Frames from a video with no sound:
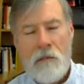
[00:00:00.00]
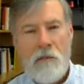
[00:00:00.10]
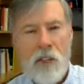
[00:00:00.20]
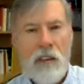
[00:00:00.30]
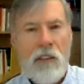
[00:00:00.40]

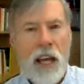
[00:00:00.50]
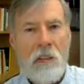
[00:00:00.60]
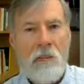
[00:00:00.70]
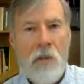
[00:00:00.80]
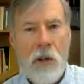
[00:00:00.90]
State of
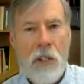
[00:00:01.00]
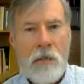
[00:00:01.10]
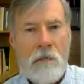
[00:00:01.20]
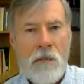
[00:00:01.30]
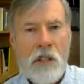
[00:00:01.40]
California,
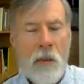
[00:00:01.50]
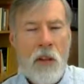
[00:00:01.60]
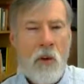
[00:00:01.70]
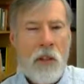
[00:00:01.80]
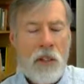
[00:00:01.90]
other
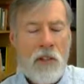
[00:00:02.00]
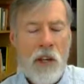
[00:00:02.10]
organizations.